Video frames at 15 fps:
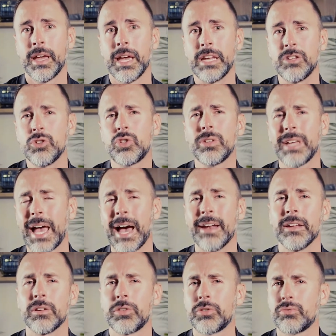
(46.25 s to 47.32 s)
and usually
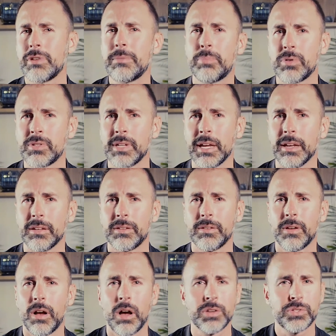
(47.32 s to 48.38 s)
adding 3%,
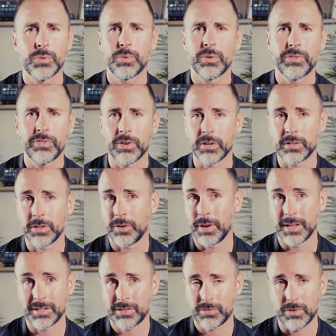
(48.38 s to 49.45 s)
also referred to
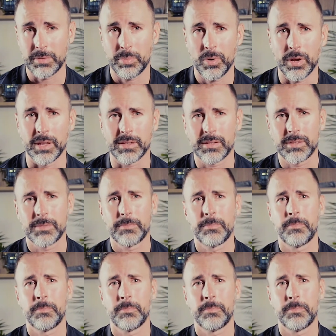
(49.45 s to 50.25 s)
as 3 points.